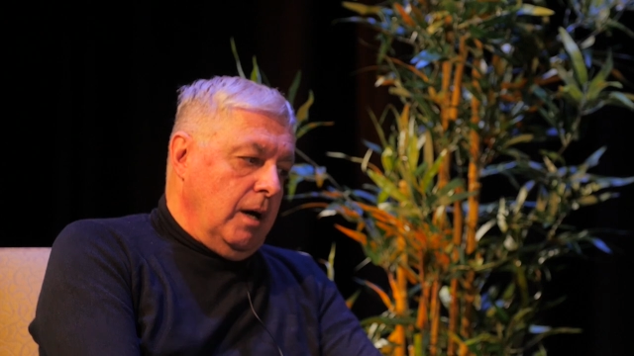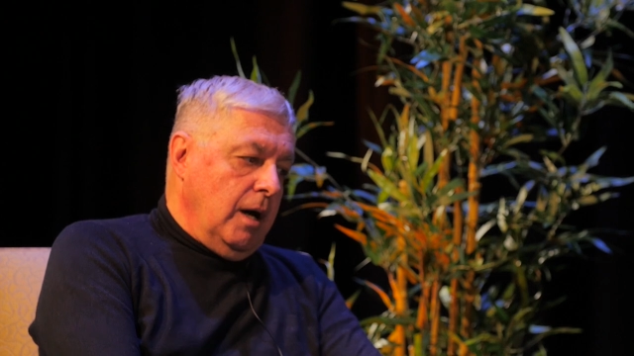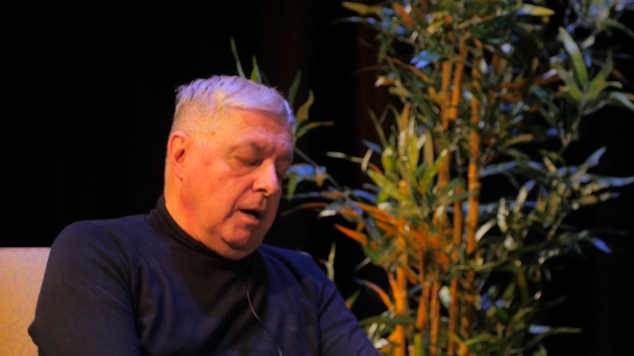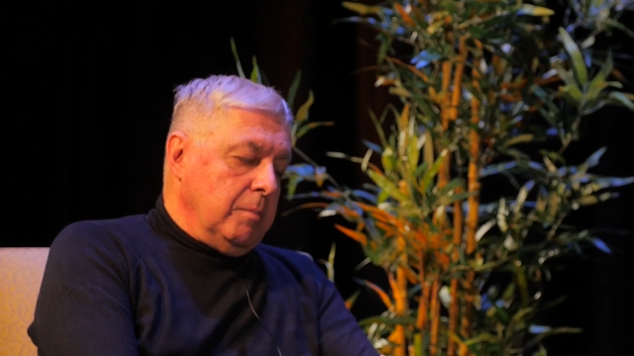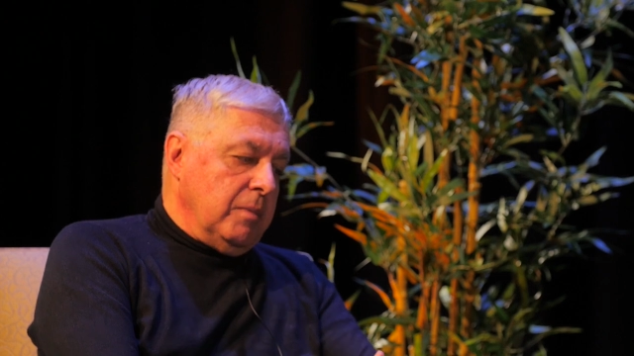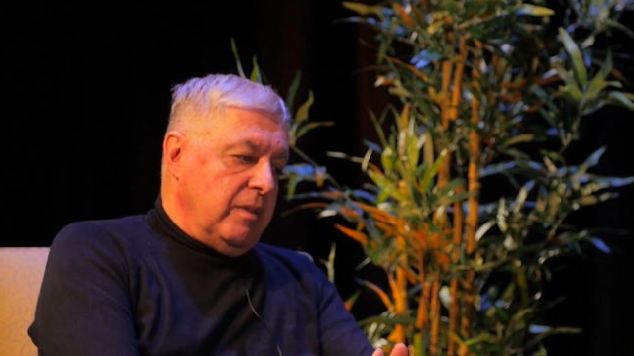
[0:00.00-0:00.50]

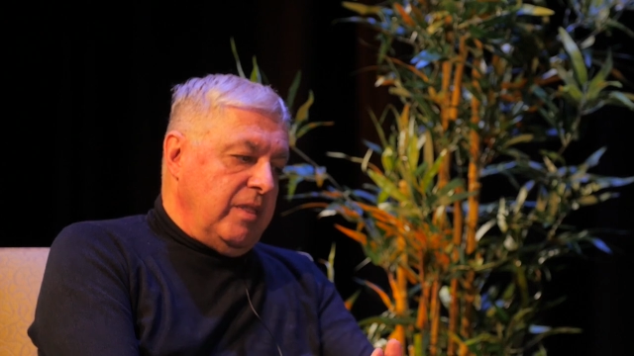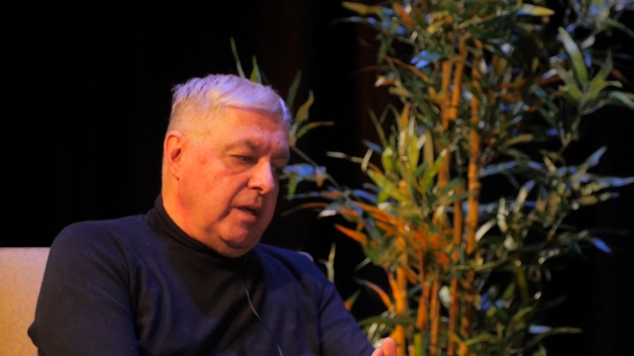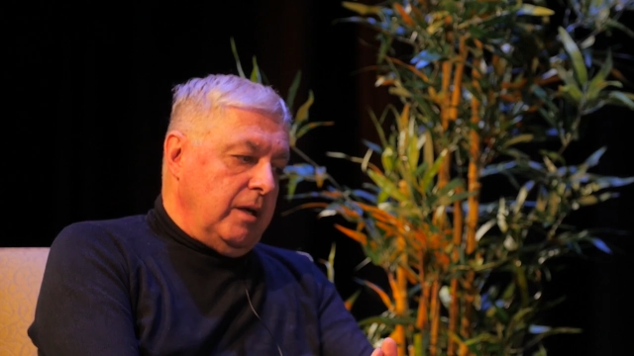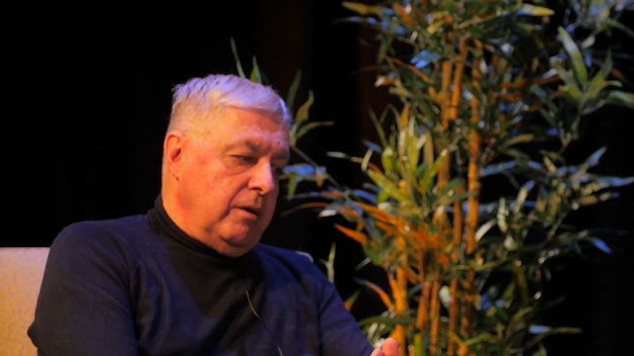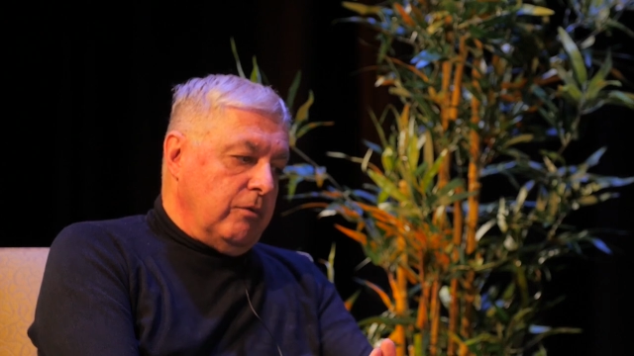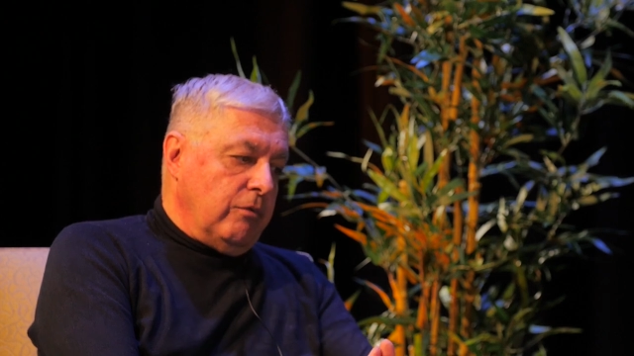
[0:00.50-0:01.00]

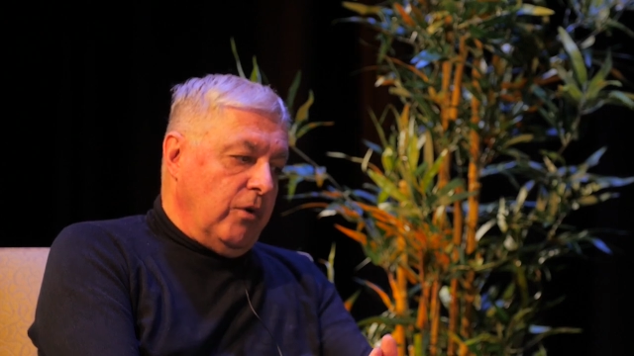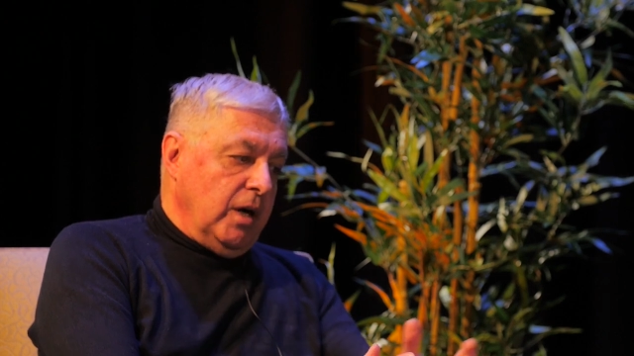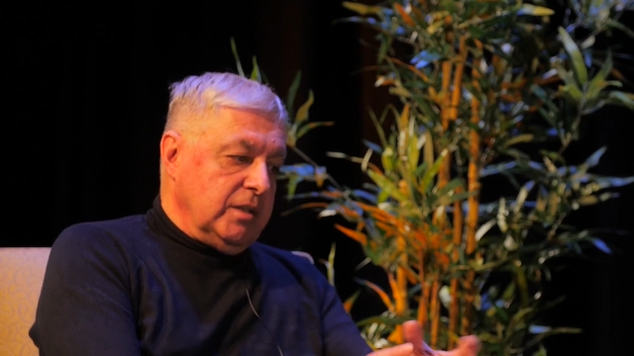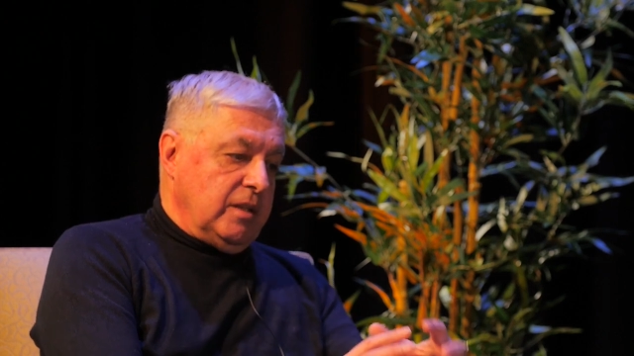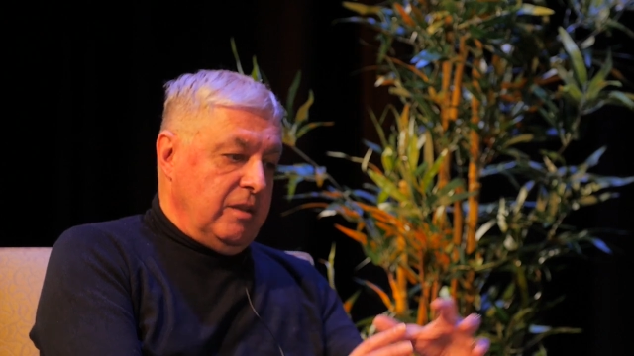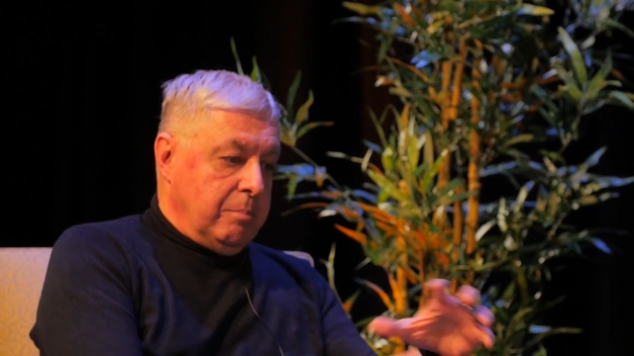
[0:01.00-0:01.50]
the
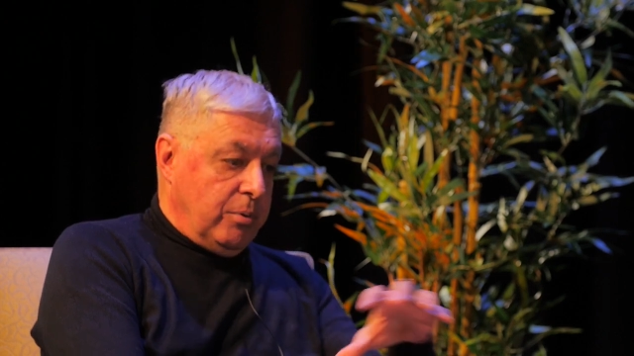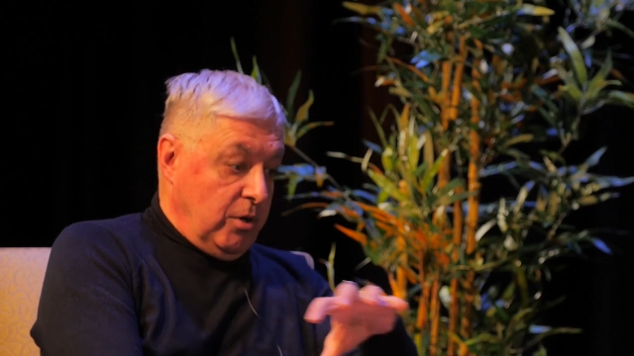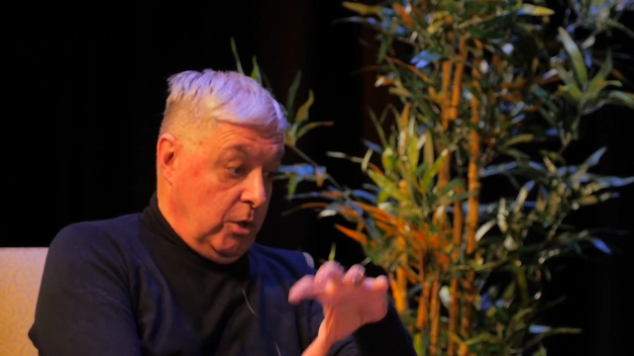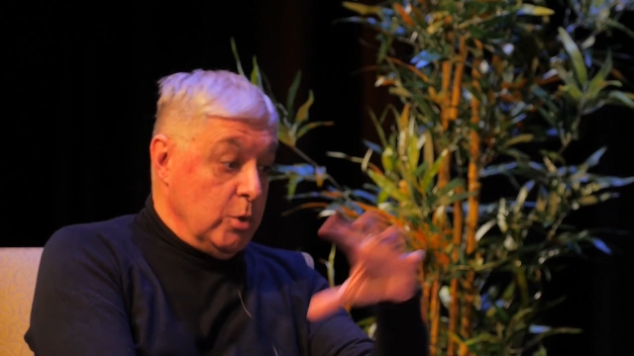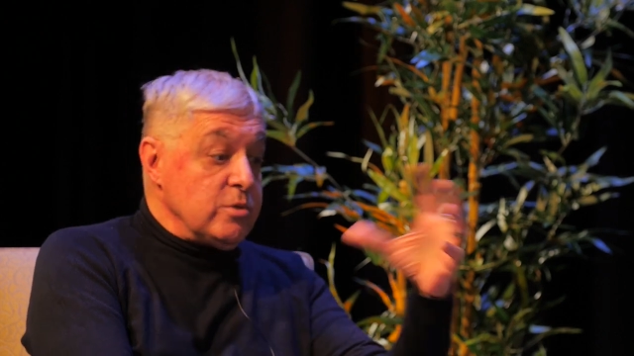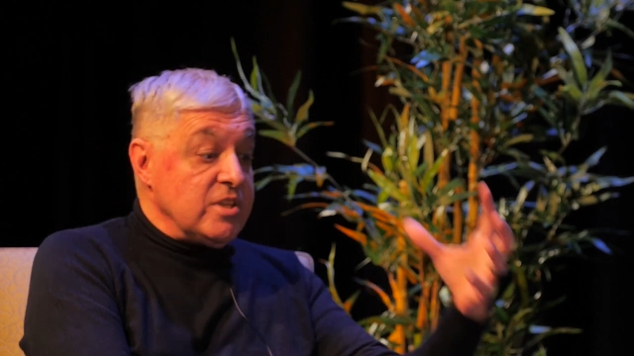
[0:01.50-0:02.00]

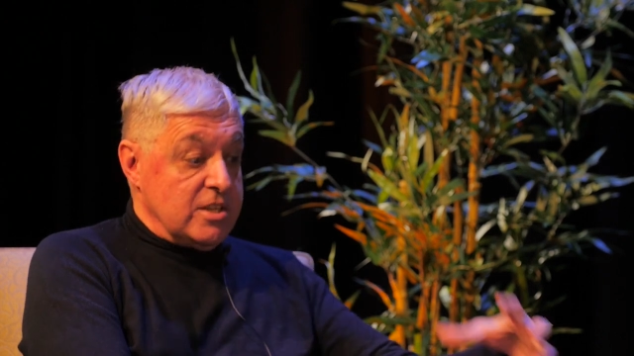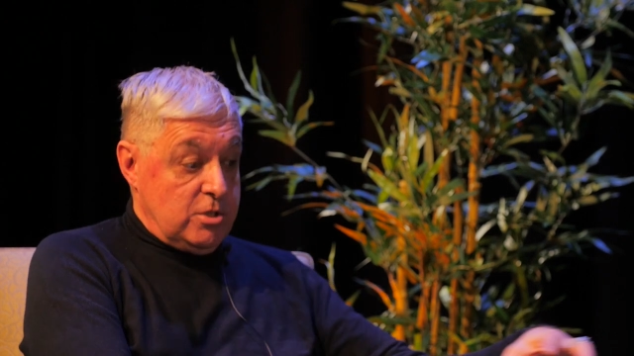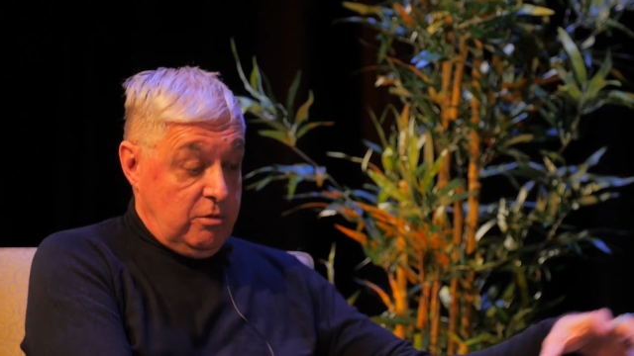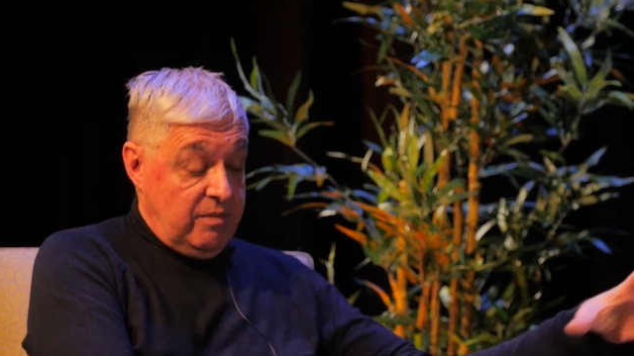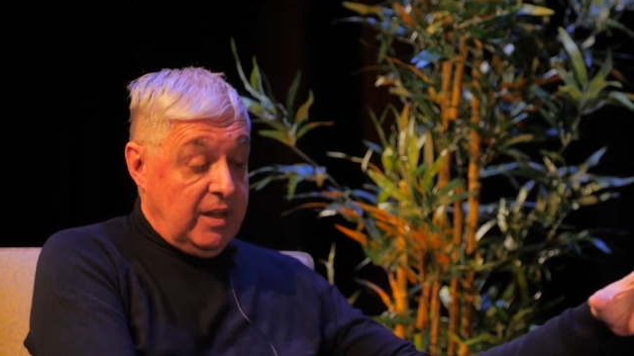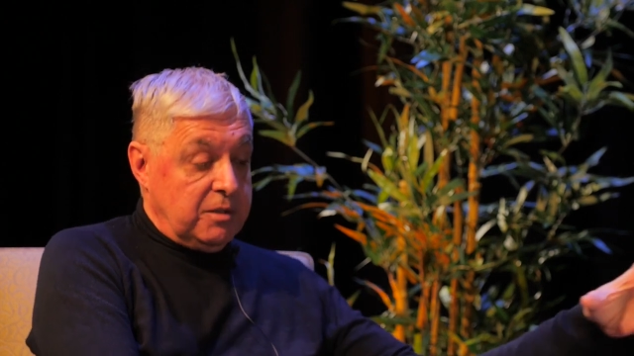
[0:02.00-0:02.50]
process
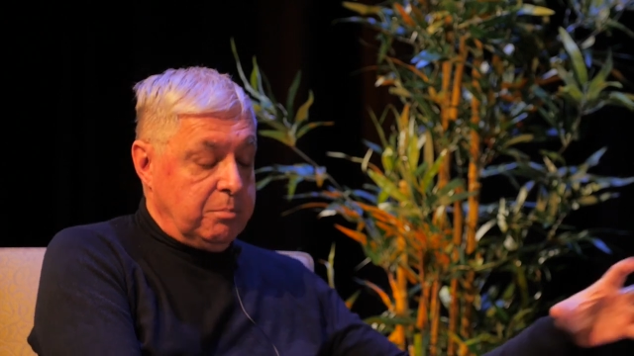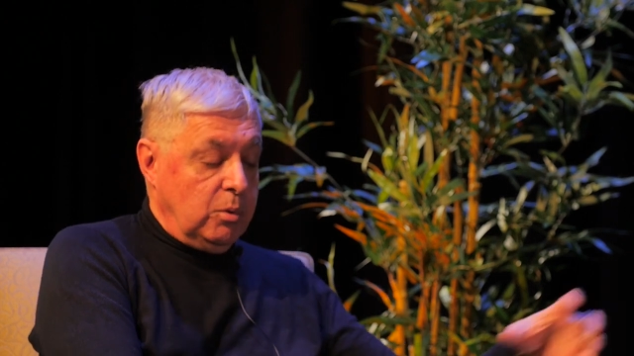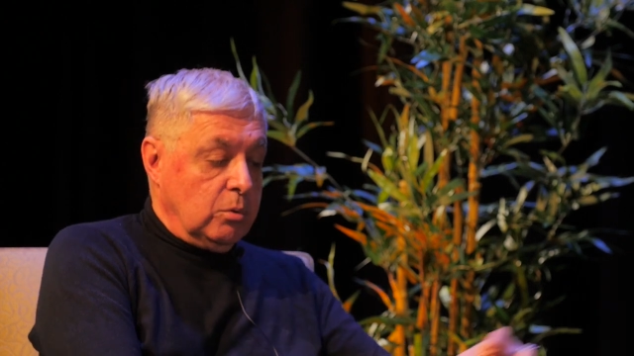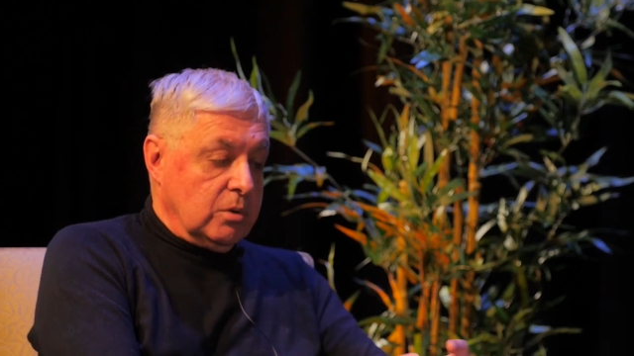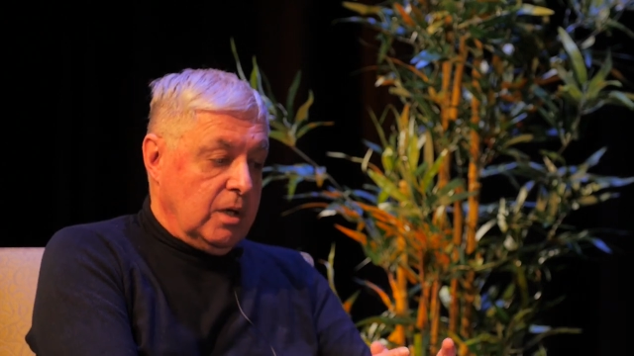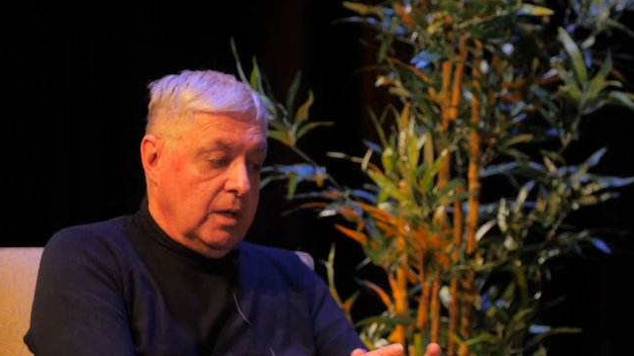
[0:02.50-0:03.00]
of that
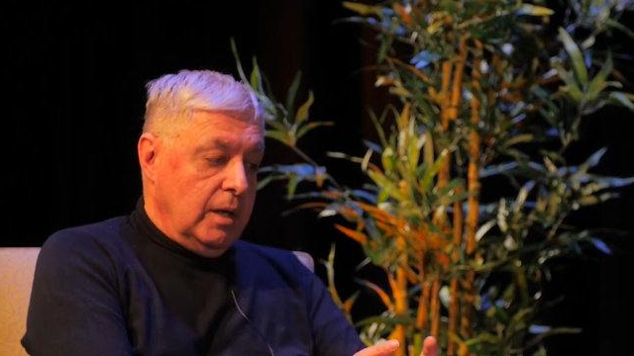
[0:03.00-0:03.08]
book